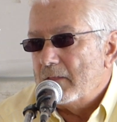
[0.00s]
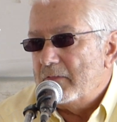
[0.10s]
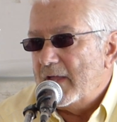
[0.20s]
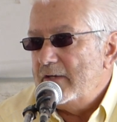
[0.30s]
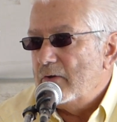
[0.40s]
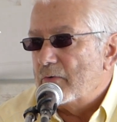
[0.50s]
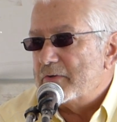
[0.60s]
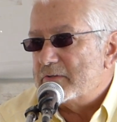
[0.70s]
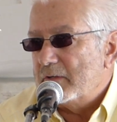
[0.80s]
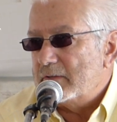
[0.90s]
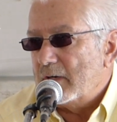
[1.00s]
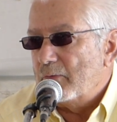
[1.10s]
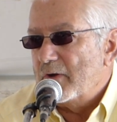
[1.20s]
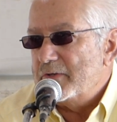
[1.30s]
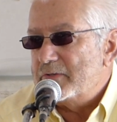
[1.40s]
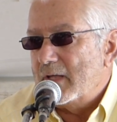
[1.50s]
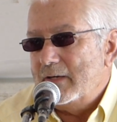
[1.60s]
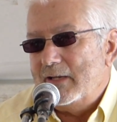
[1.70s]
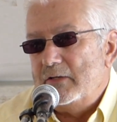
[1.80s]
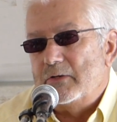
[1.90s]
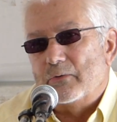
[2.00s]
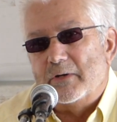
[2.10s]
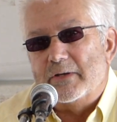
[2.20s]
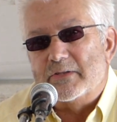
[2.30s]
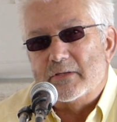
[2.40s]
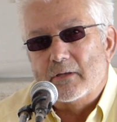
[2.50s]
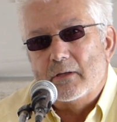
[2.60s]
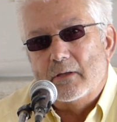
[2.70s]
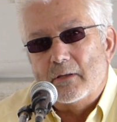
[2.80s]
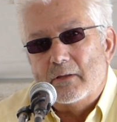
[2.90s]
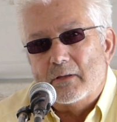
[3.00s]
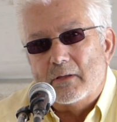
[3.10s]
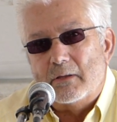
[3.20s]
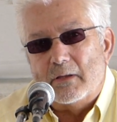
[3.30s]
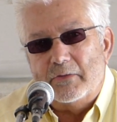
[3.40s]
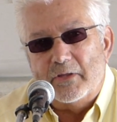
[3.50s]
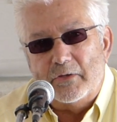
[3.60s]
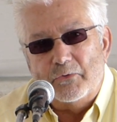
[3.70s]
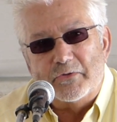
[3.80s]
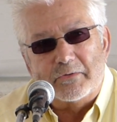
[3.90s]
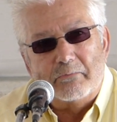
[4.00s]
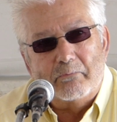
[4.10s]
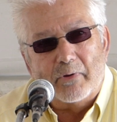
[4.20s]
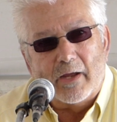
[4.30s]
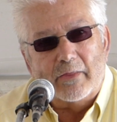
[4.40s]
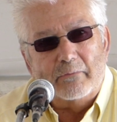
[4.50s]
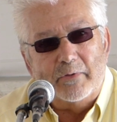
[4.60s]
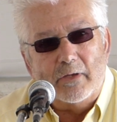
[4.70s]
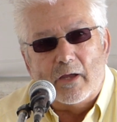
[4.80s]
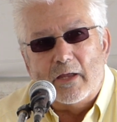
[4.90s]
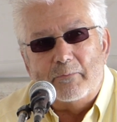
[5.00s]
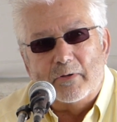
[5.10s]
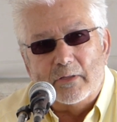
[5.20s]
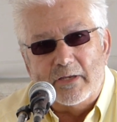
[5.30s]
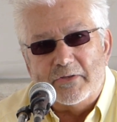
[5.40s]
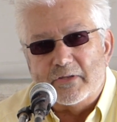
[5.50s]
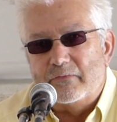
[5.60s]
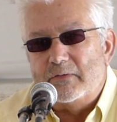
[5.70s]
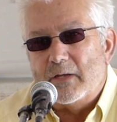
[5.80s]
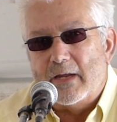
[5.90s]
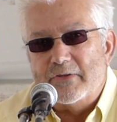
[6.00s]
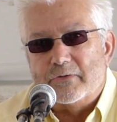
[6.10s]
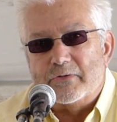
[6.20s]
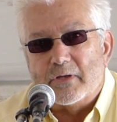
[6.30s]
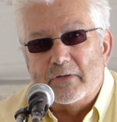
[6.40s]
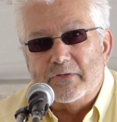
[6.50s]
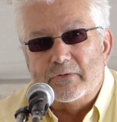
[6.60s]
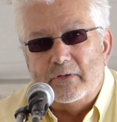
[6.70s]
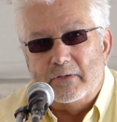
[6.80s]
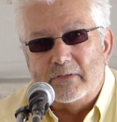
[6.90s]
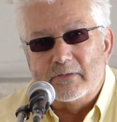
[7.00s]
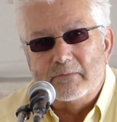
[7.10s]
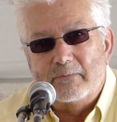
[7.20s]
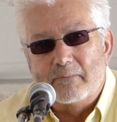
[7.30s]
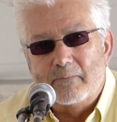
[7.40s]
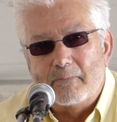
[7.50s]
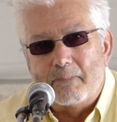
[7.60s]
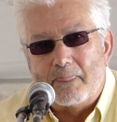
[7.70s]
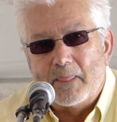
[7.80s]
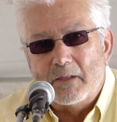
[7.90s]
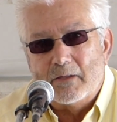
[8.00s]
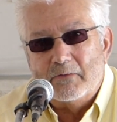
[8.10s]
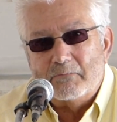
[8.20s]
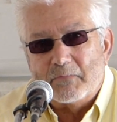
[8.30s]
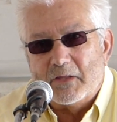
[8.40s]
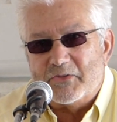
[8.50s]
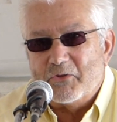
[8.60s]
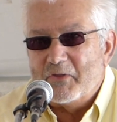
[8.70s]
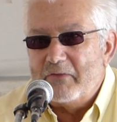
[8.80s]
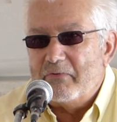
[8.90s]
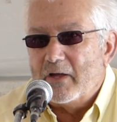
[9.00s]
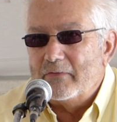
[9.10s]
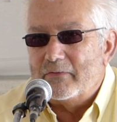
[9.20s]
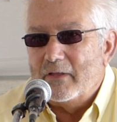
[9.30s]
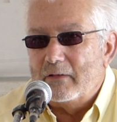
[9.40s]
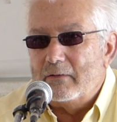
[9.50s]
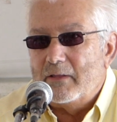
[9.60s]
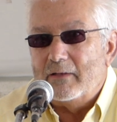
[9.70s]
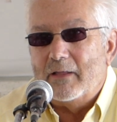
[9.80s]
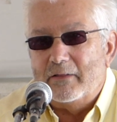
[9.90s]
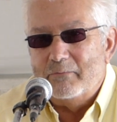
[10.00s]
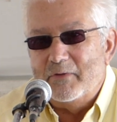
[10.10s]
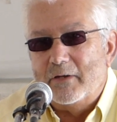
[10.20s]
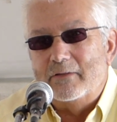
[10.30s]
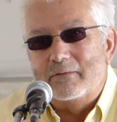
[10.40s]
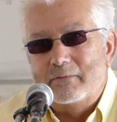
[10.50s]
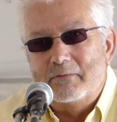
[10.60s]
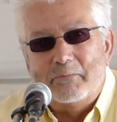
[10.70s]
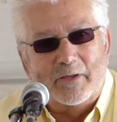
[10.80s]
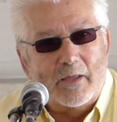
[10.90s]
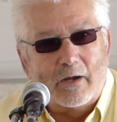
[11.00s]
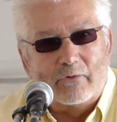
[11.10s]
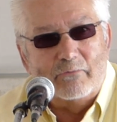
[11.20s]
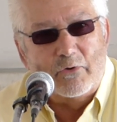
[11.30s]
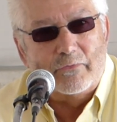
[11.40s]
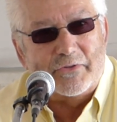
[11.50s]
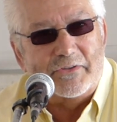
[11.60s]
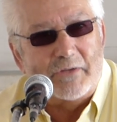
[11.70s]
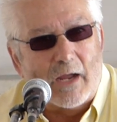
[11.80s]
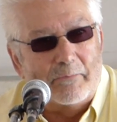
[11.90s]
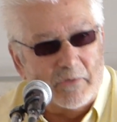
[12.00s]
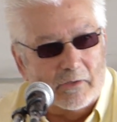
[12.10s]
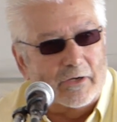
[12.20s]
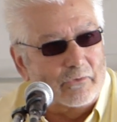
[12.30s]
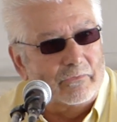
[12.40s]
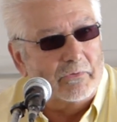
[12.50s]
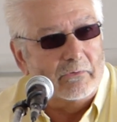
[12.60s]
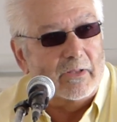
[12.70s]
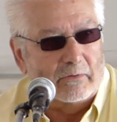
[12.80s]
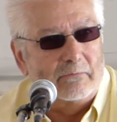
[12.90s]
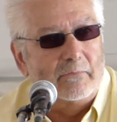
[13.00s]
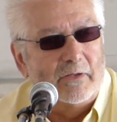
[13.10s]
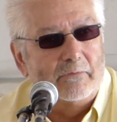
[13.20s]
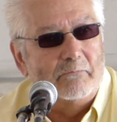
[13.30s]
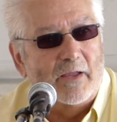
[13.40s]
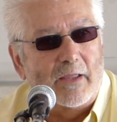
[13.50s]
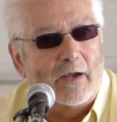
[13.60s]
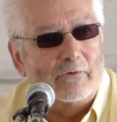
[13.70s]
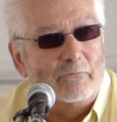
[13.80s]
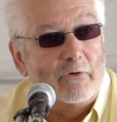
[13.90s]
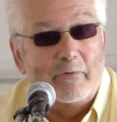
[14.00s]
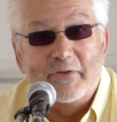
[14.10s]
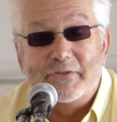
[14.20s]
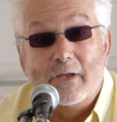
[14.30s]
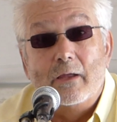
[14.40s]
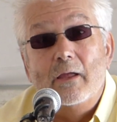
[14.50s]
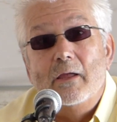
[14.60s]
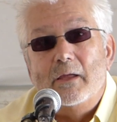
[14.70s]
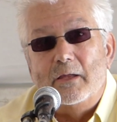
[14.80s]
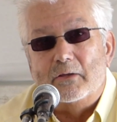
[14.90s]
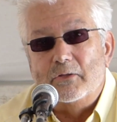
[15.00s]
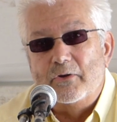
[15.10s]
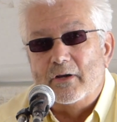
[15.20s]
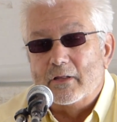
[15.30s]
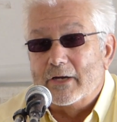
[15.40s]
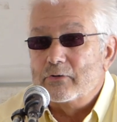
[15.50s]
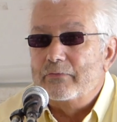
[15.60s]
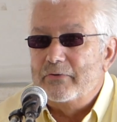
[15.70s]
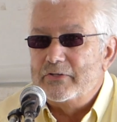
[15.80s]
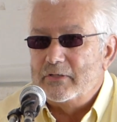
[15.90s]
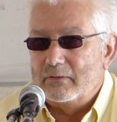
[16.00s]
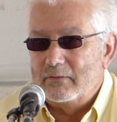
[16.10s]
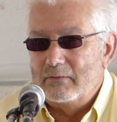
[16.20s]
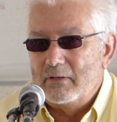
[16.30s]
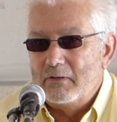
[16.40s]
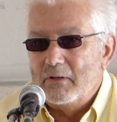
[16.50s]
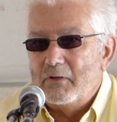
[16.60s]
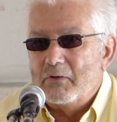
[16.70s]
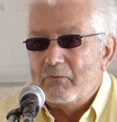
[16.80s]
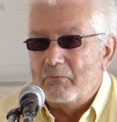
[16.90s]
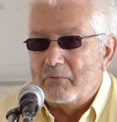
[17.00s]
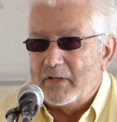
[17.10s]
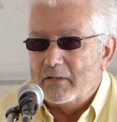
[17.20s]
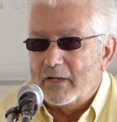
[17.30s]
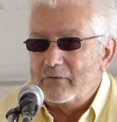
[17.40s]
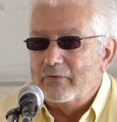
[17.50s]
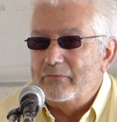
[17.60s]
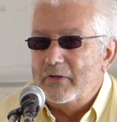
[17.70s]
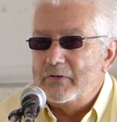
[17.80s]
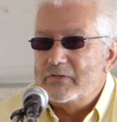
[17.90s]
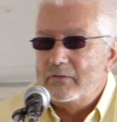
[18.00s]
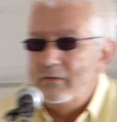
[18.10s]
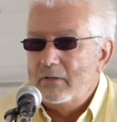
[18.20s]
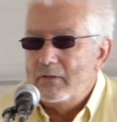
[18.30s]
they noticed that there was an increase in the use by the BIA police of tasers on Zunis. And so they felt that in the minute mechanical removal stopped, mechanical removal, let's say, included electrofishing, where they electrofish,